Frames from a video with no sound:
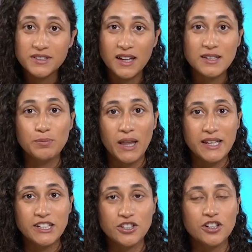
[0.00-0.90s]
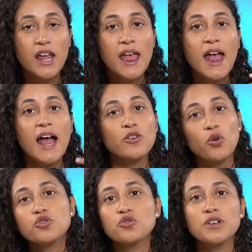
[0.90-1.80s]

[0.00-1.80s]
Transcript: study plan here. And also,